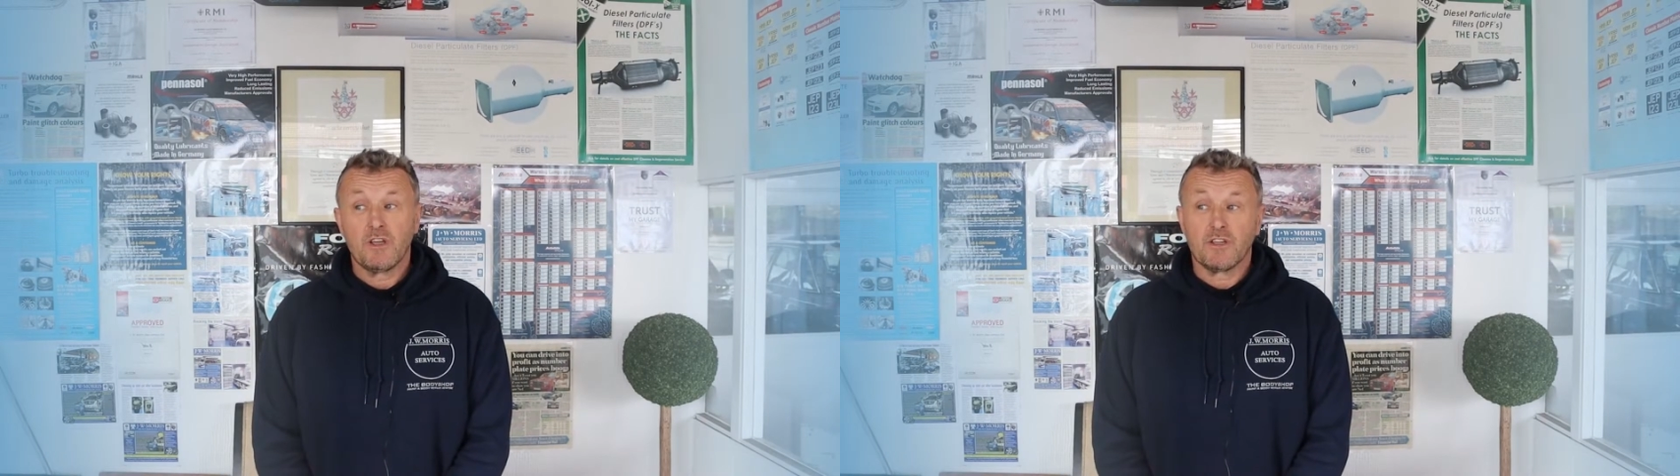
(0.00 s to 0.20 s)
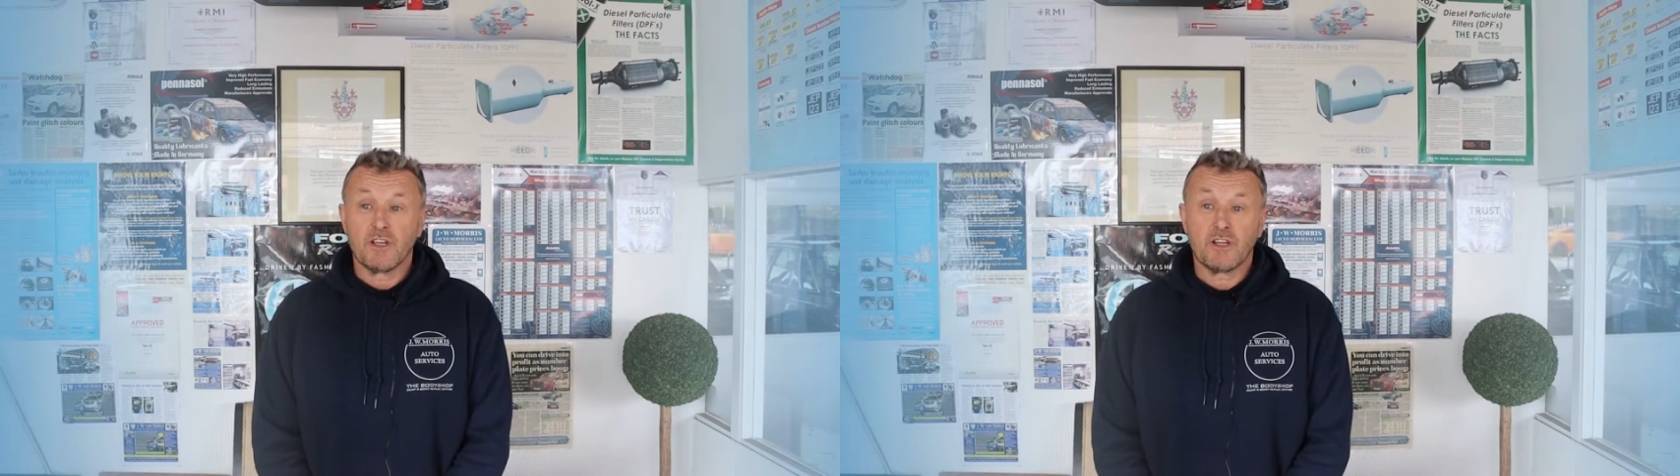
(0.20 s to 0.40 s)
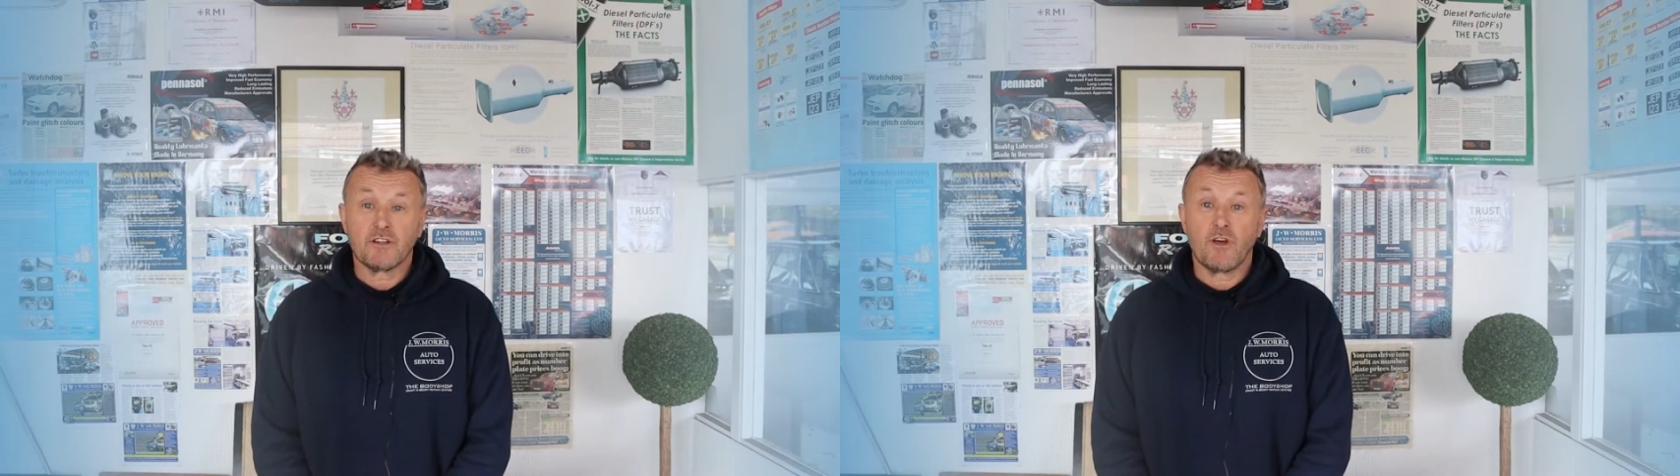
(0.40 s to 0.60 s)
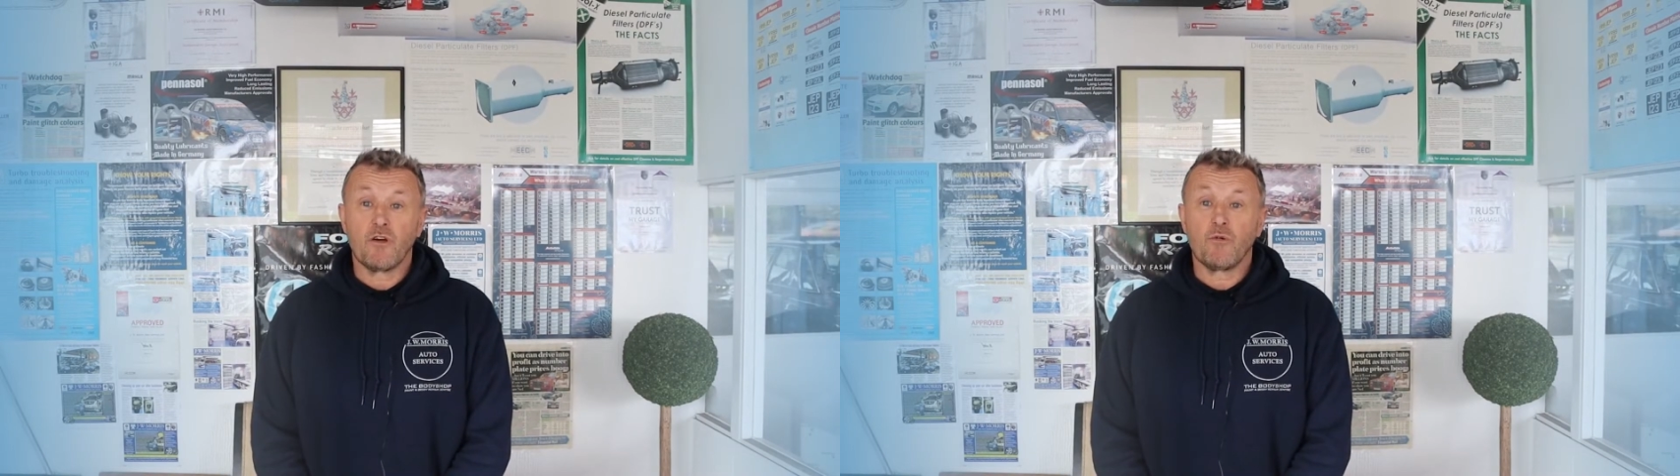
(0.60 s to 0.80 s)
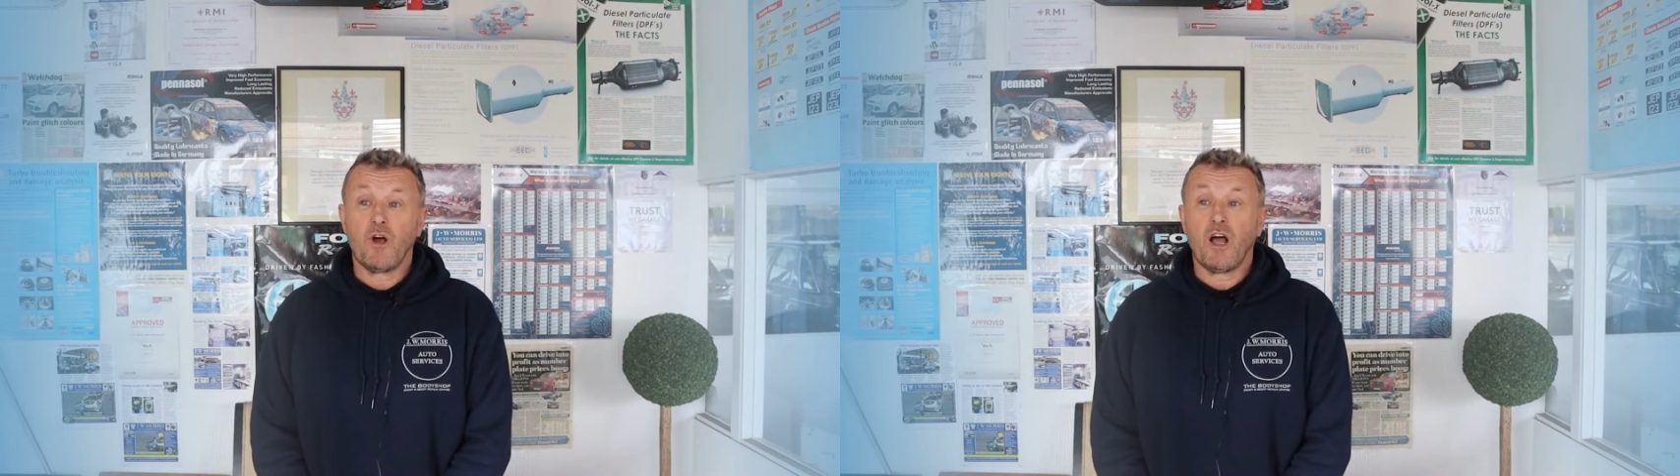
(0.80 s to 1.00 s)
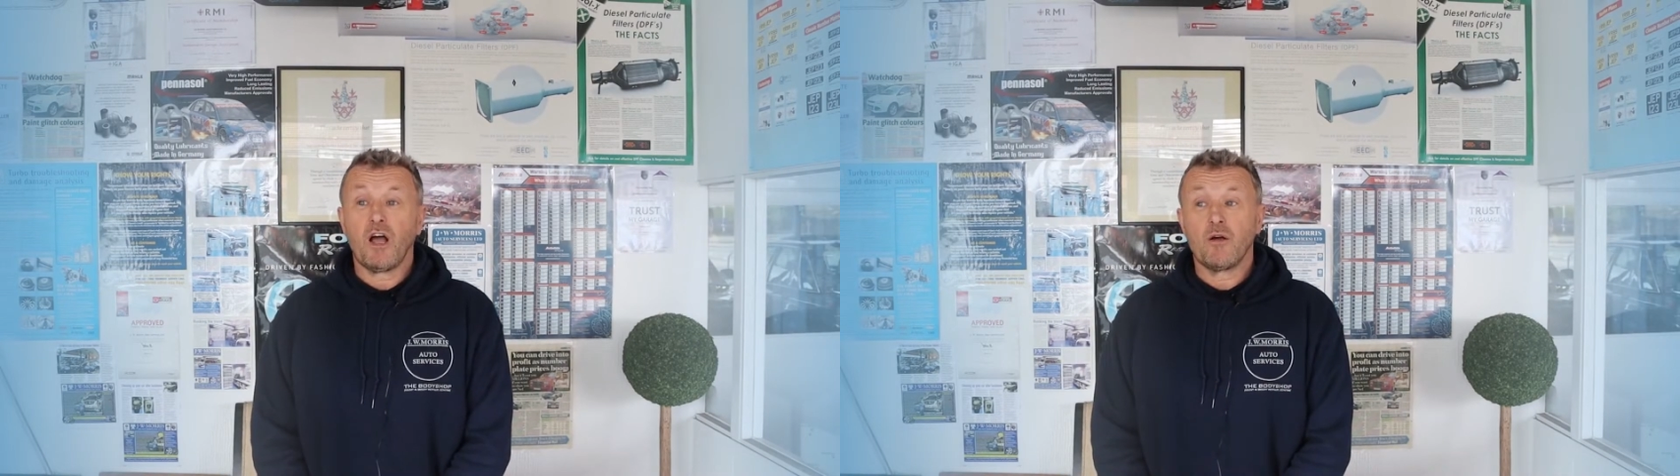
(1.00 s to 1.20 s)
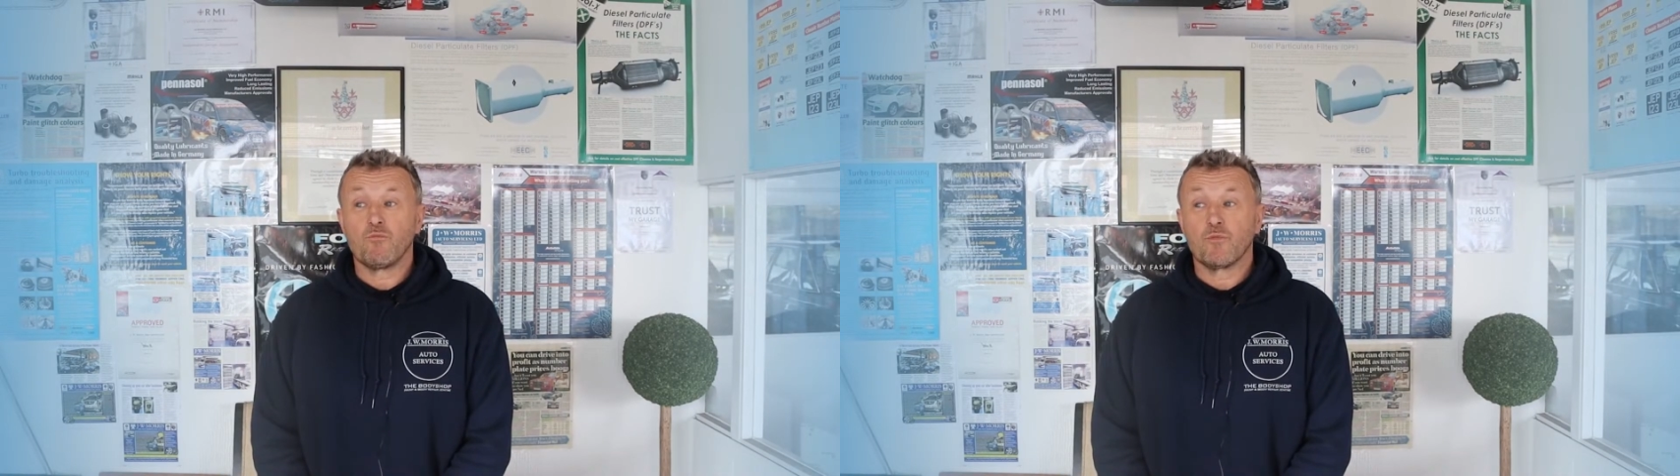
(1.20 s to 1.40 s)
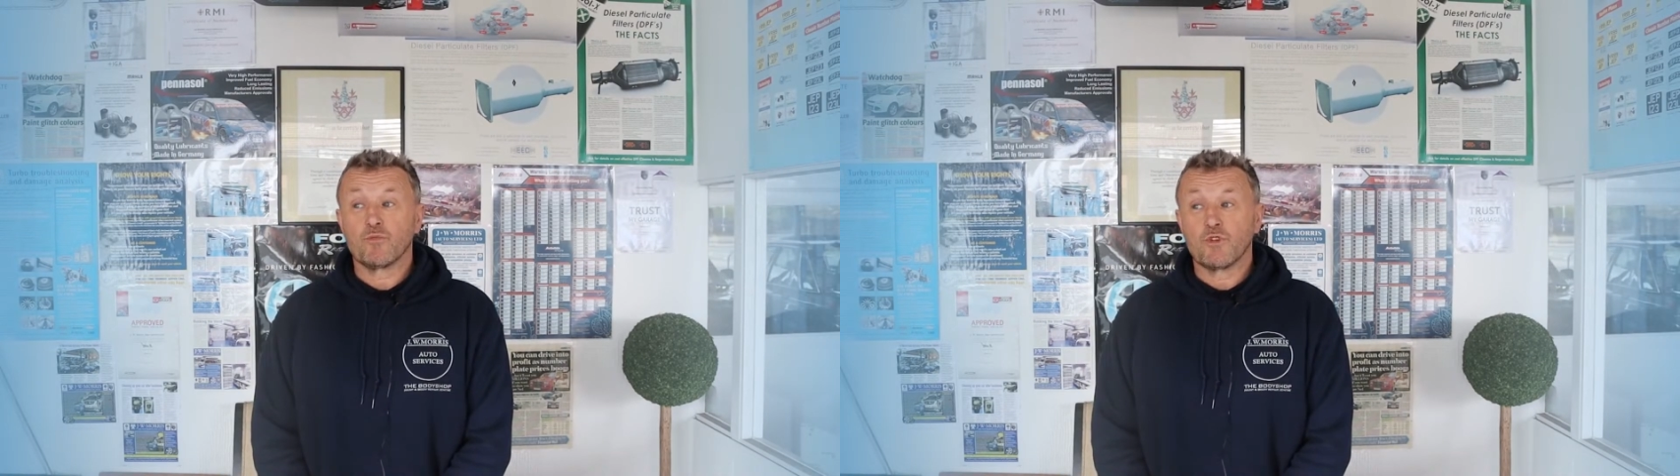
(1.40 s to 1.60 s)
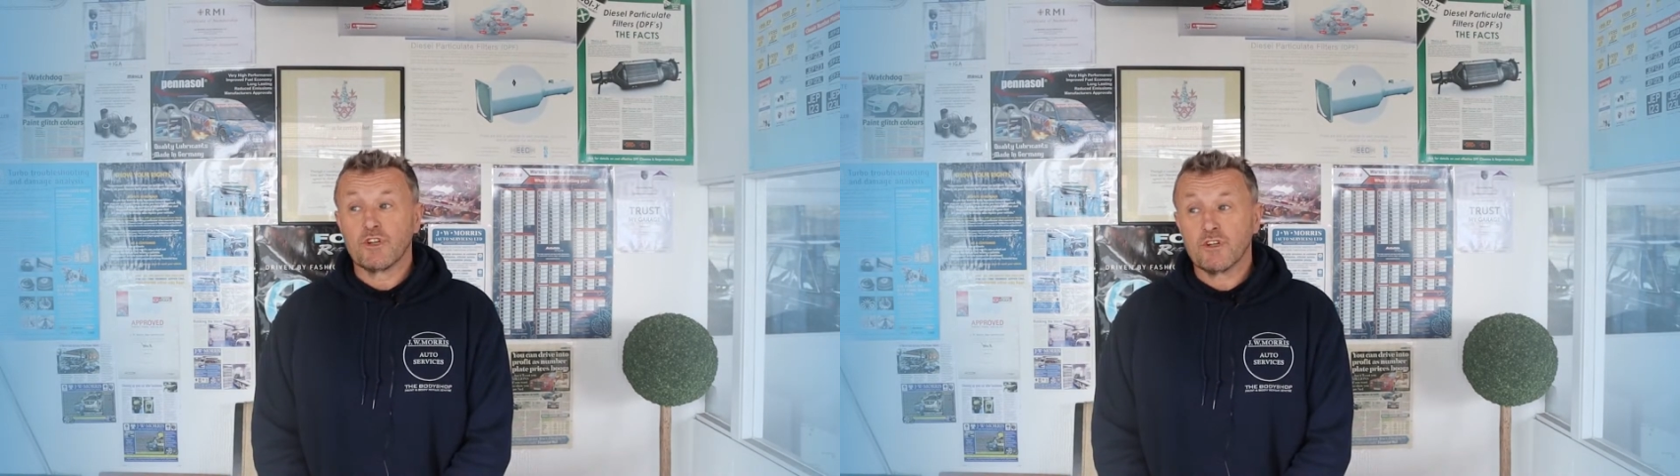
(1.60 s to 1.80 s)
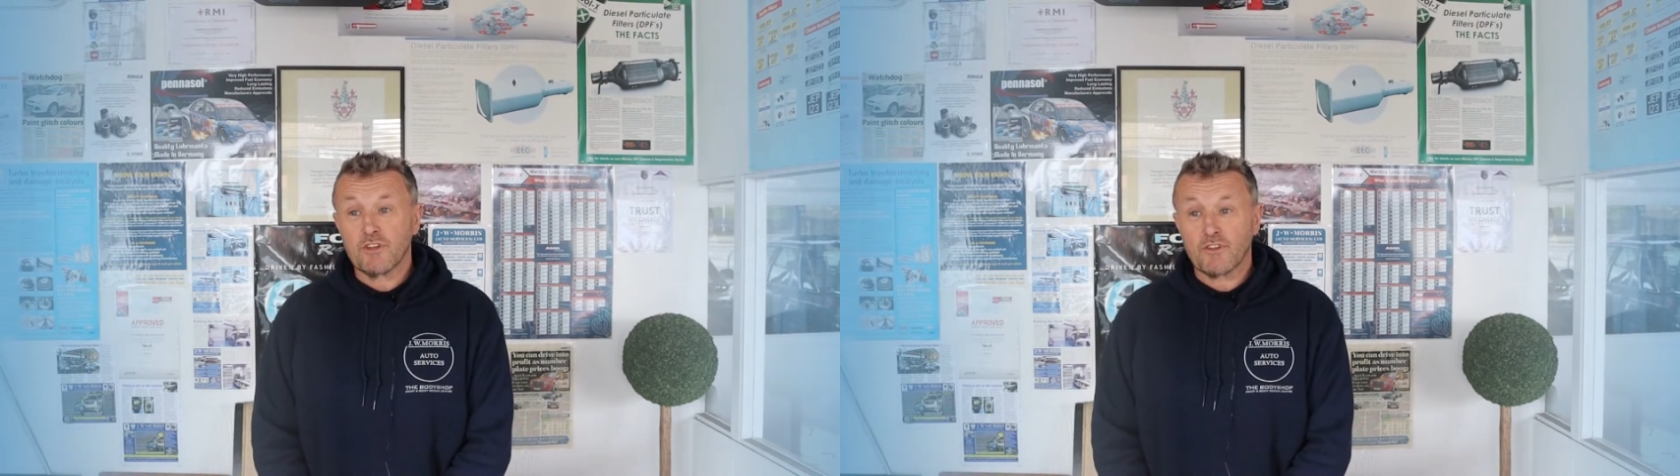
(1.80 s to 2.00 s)
You can.
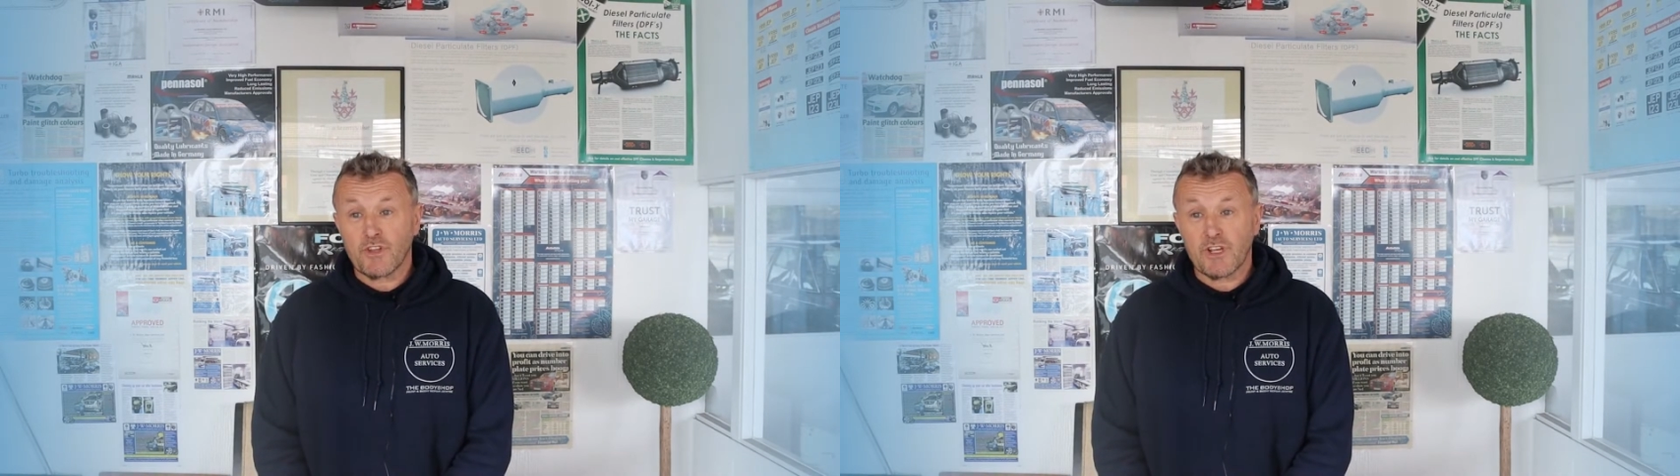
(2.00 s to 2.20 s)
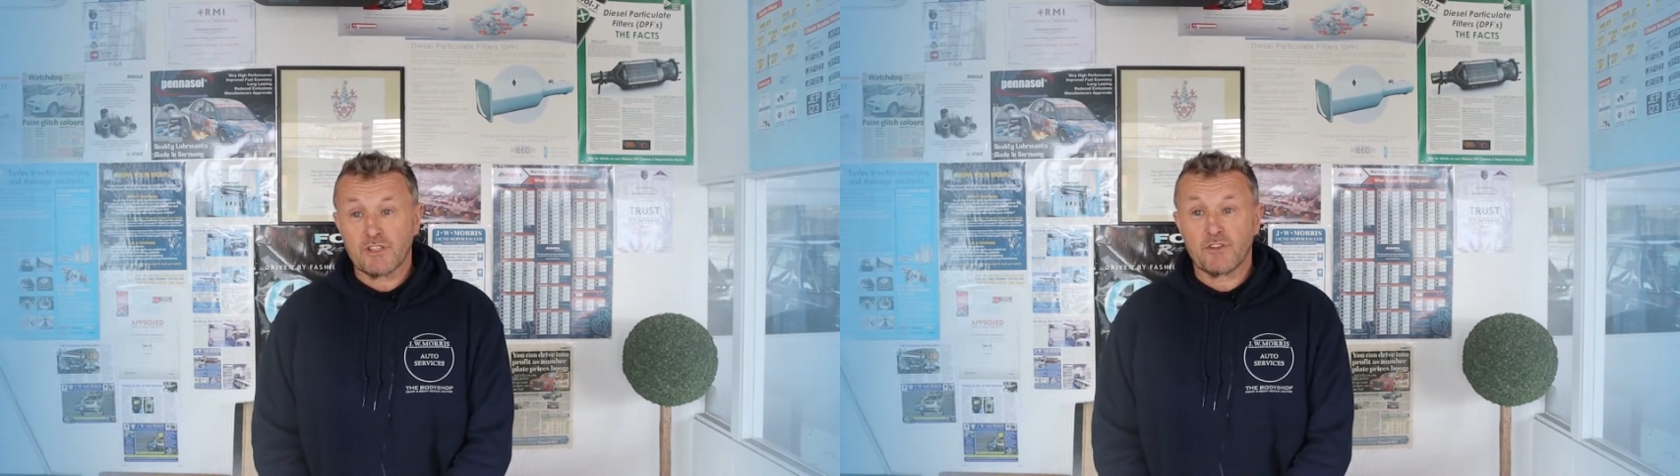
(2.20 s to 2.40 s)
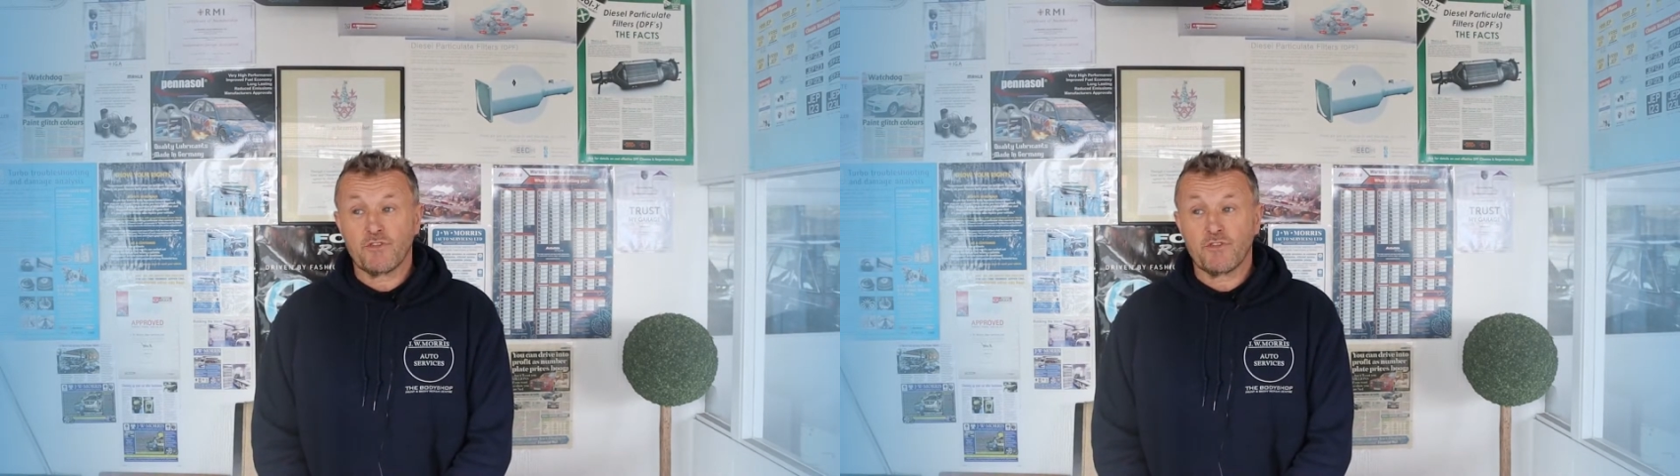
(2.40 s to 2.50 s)
The other thing is,